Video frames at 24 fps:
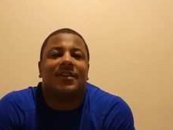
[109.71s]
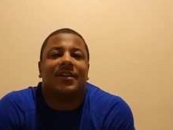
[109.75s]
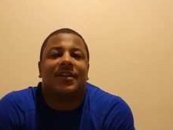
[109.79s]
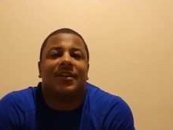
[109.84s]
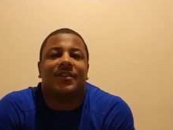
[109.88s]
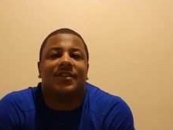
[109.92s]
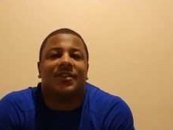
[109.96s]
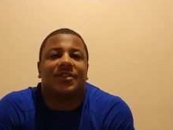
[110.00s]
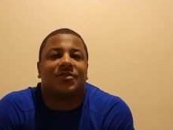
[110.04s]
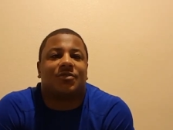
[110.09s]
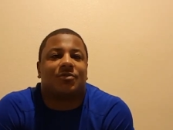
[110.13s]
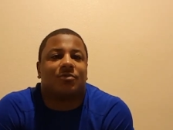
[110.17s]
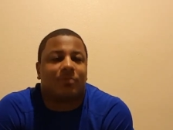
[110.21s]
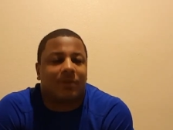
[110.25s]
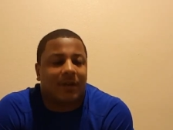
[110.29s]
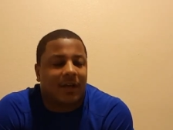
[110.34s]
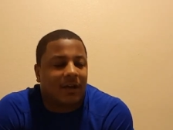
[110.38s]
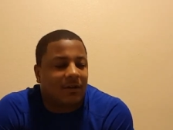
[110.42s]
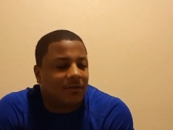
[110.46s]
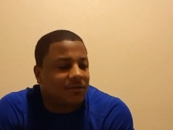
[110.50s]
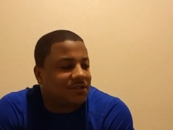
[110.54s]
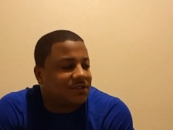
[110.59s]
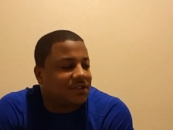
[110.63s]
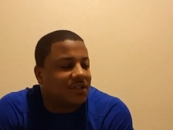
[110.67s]
And this is when
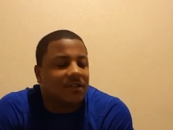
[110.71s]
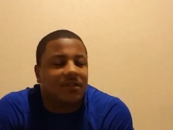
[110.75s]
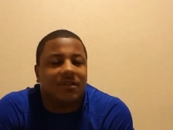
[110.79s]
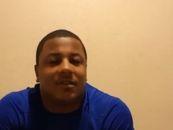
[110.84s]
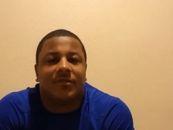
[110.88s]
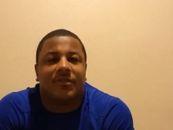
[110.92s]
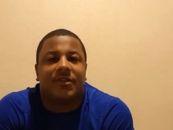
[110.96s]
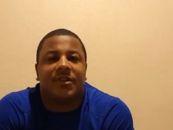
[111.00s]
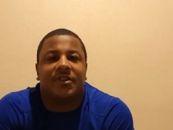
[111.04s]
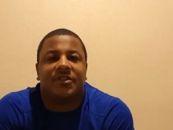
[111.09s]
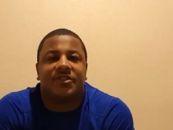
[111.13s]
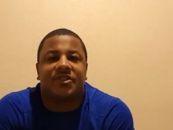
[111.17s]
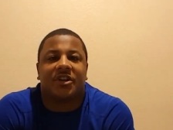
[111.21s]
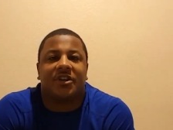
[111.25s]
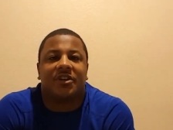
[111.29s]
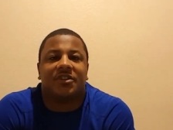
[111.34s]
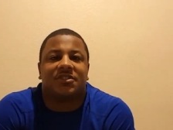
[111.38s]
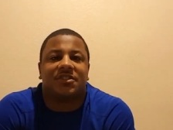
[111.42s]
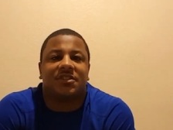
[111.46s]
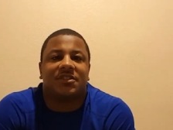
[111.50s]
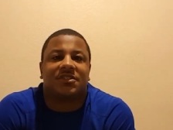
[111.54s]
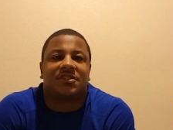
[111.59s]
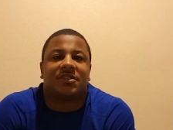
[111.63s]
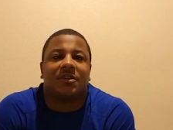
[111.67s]
I was still living in
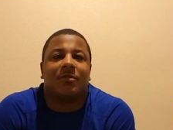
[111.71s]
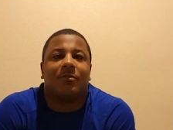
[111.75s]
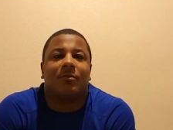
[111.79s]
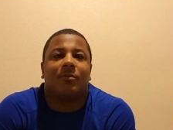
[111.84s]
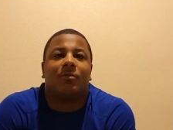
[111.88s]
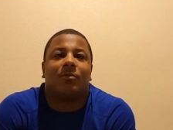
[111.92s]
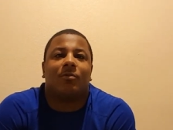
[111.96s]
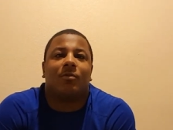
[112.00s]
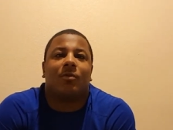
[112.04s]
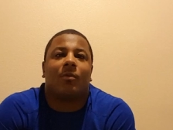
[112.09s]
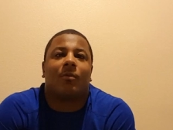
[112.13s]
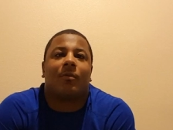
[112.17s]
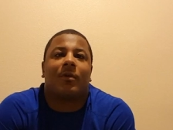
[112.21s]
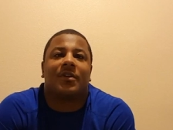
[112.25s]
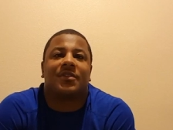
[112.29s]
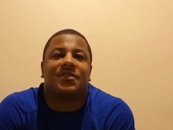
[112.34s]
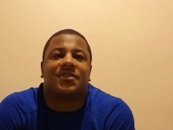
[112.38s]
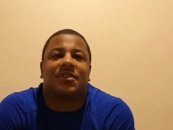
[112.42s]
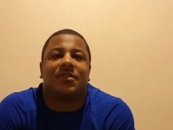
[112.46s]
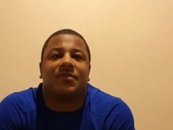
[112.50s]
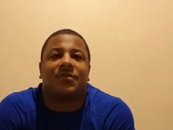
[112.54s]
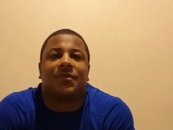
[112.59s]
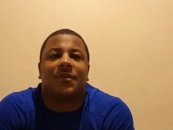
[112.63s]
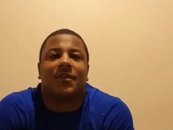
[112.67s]
Jersey. So we went
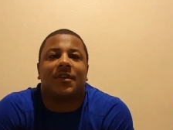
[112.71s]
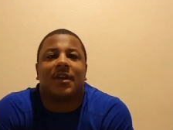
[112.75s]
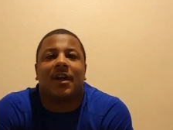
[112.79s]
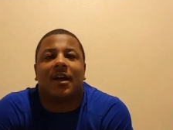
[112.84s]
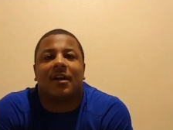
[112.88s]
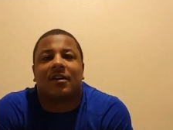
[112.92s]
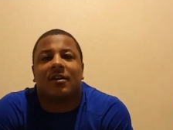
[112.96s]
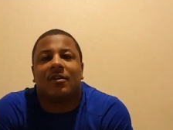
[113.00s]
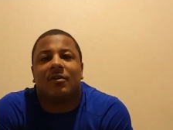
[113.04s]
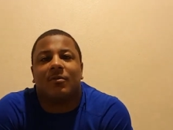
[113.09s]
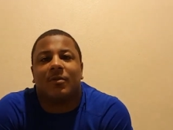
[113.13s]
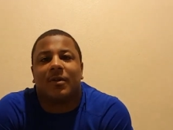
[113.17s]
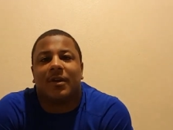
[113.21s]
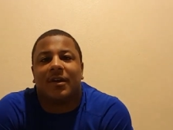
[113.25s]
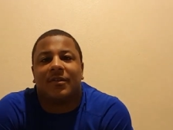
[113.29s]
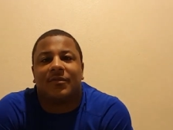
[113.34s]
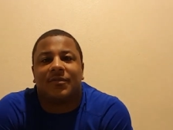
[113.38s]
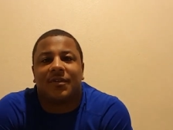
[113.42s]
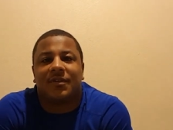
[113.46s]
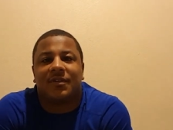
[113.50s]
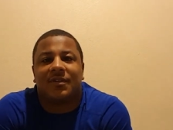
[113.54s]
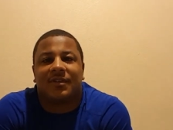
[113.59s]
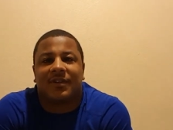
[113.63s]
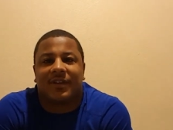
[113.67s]
to the Foot Locker or
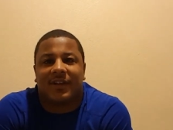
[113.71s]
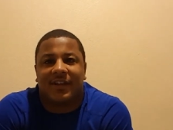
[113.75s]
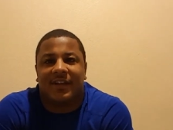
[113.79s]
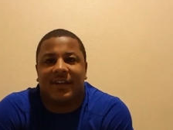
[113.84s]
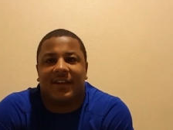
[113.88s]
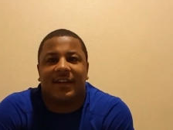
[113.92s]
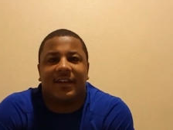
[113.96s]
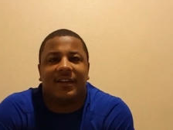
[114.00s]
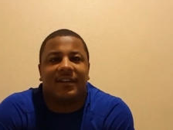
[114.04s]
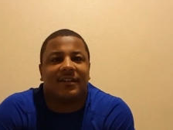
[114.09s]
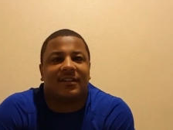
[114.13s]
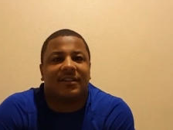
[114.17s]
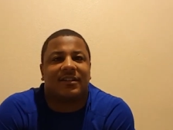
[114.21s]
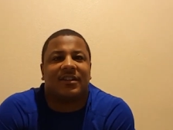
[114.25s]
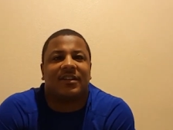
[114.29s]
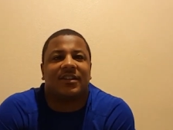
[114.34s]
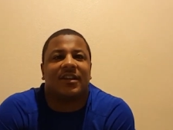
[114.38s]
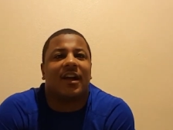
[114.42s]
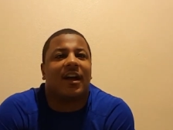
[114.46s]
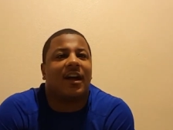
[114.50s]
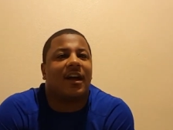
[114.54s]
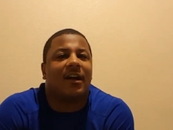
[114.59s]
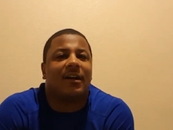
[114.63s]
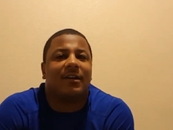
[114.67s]
whatever, and the
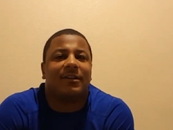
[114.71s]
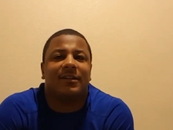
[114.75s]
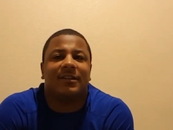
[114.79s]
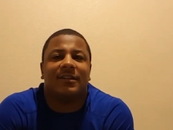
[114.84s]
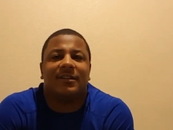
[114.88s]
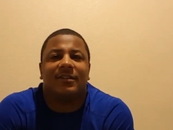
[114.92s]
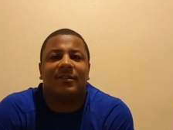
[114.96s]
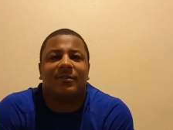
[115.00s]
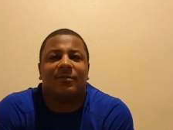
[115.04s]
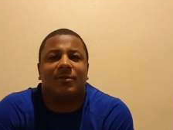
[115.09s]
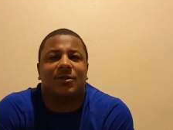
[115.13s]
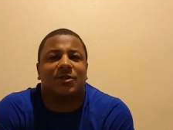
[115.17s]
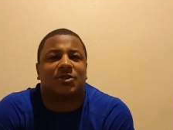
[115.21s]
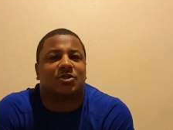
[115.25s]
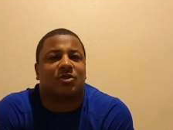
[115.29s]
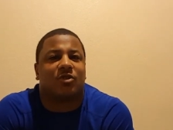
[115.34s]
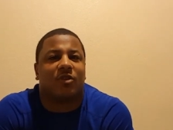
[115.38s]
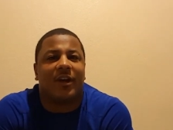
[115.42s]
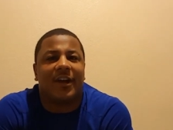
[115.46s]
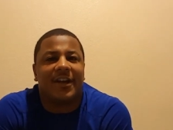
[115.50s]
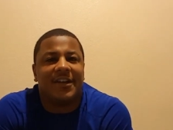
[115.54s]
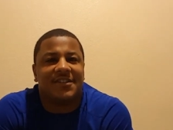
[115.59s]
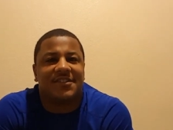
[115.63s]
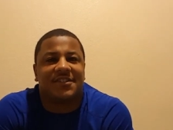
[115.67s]
line was
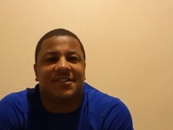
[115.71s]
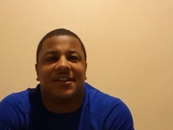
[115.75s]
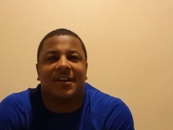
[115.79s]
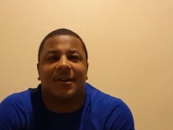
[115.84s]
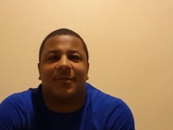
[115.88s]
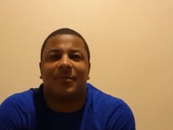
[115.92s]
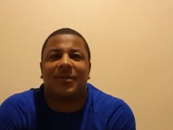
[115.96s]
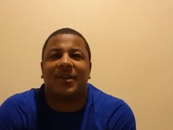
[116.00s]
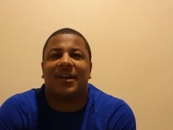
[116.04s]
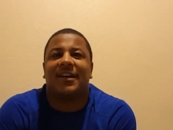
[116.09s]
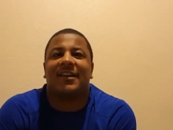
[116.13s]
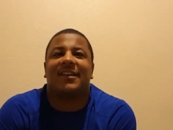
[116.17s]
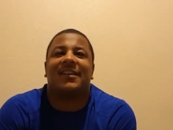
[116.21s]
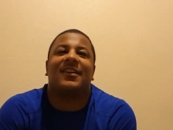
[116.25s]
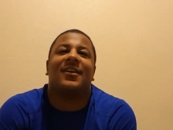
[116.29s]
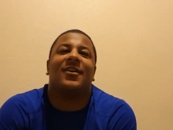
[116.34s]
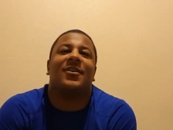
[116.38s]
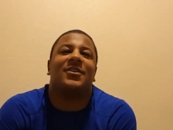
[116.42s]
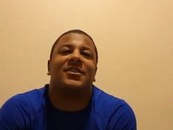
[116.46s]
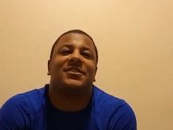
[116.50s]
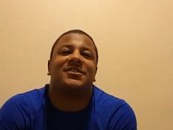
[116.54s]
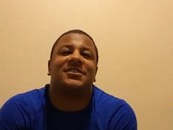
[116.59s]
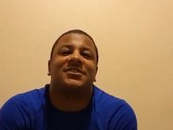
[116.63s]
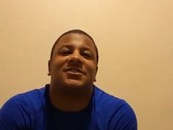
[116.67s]
crazy. I'm like, yo,
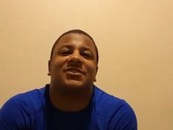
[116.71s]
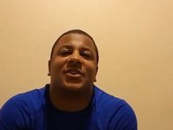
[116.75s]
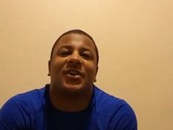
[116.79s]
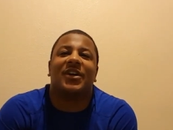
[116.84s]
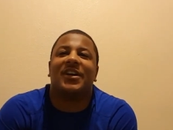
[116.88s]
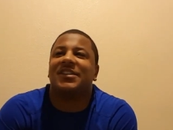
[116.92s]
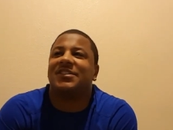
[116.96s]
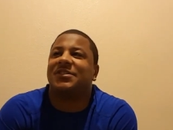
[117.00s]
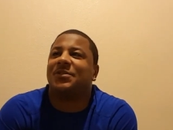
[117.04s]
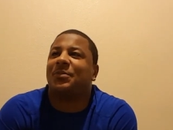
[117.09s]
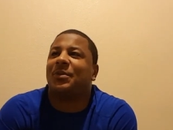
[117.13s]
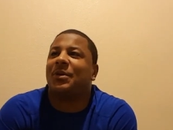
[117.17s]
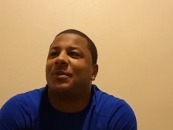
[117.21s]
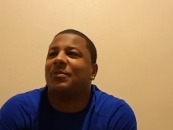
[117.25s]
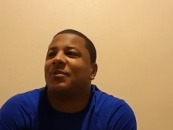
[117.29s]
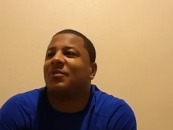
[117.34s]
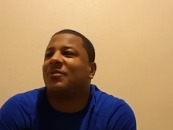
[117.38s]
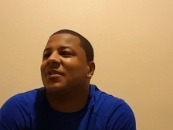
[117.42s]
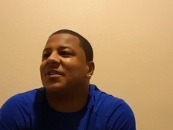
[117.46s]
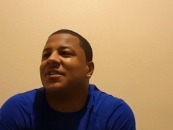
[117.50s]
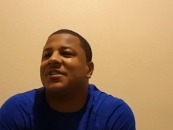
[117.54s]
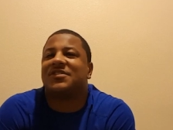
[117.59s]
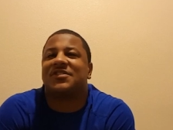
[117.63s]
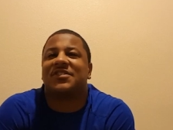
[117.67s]
this is crazy. People
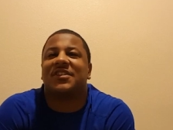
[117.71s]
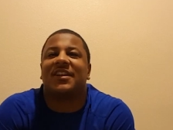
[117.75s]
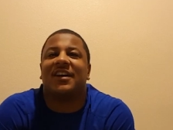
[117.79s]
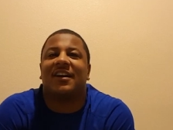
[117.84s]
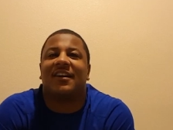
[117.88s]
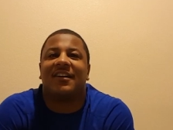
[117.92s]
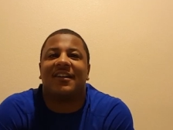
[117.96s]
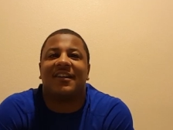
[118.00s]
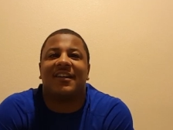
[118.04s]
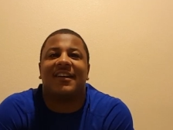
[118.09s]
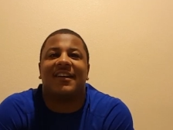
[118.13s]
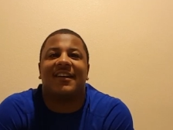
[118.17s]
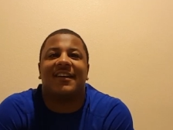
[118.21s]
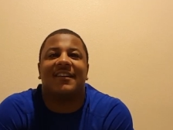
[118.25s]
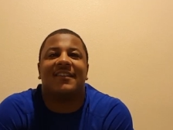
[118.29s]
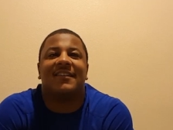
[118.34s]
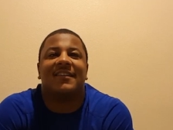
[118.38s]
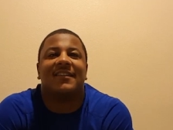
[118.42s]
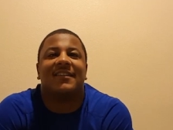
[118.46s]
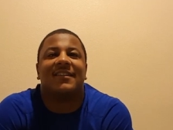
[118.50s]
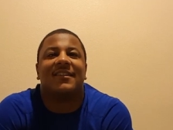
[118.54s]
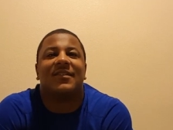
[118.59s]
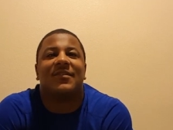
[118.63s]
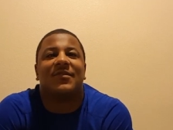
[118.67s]
really sit out here
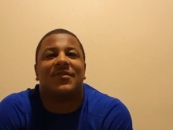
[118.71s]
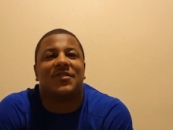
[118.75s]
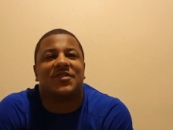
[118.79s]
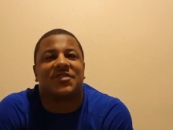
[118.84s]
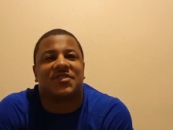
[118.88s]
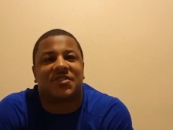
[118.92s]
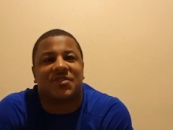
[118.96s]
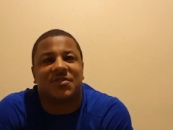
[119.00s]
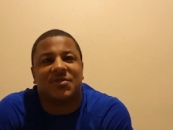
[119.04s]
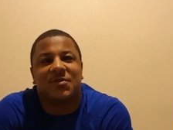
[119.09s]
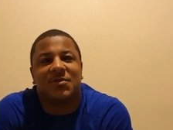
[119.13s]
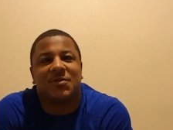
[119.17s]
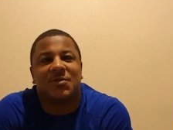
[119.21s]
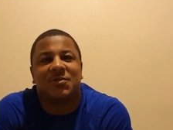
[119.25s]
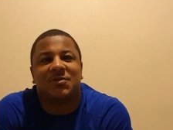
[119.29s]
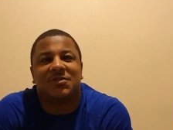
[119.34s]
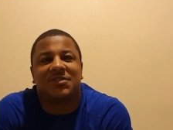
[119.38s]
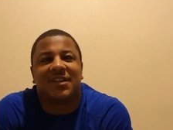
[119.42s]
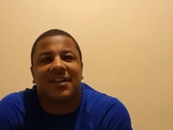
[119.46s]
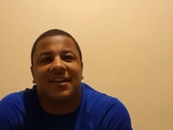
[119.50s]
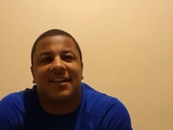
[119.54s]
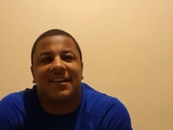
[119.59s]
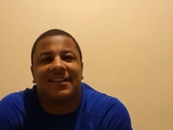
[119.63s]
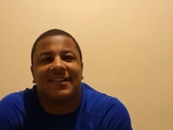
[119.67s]
for
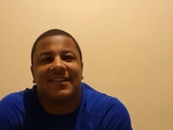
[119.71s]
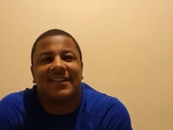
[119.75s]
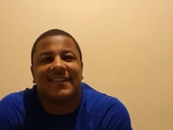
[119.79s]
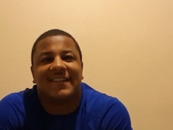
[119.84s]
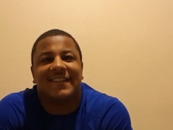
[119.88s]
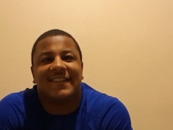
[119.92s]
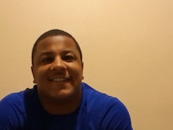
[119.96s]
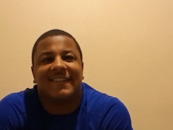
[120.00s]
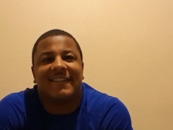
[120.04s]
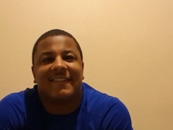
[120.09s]
shoes. Like,